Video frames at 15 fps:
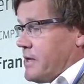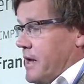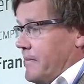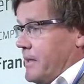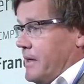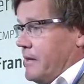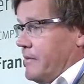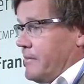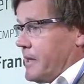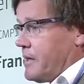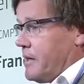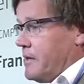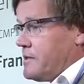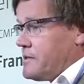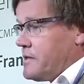And I'm here
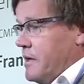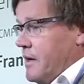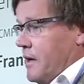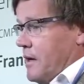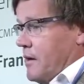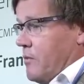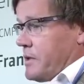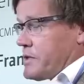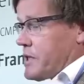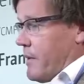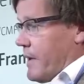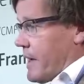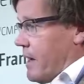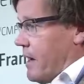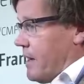because what's
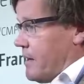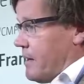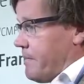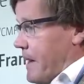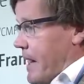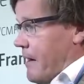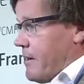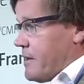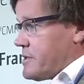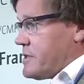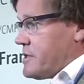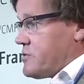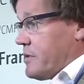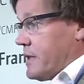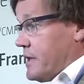going on in Paris
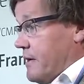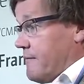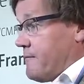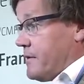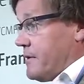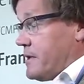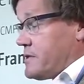is really different.